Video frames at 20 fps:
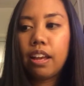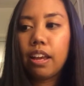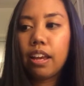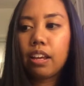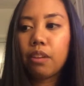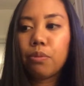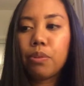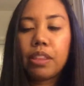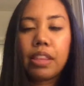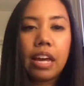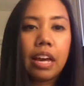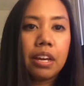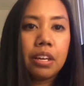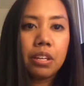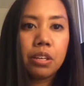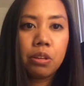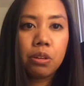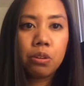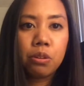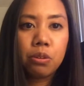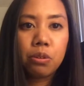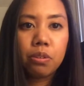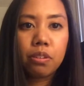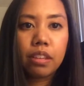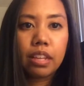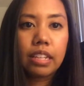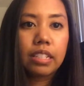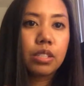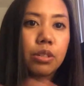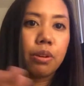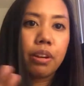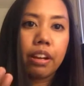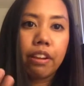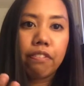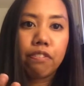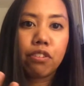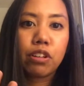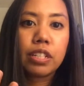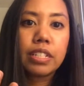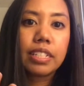And with that, that's already
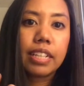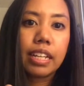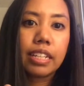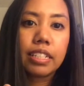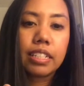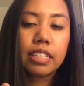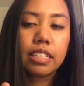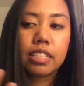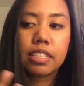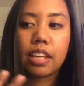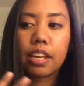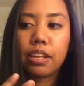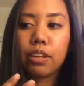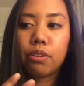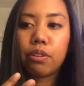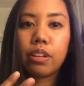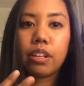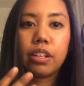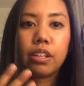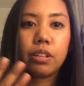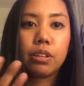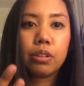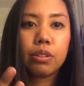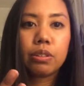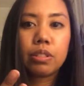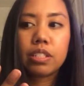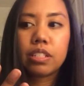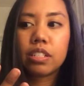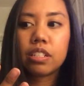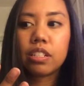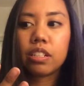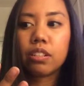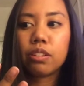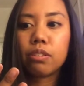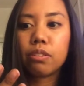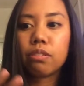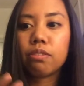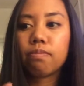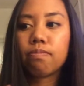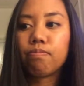4 senses that you can use
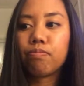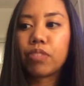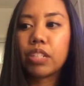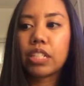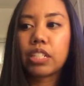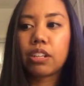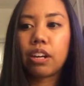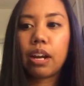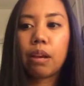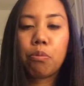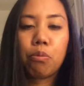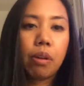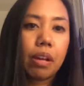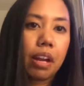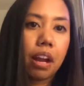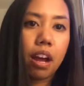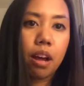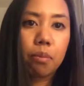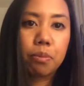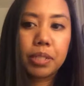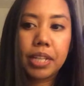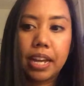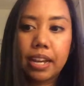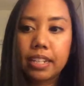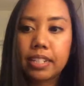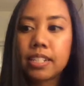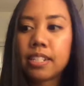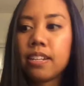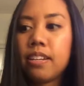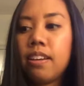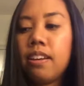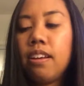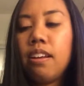to describe one object.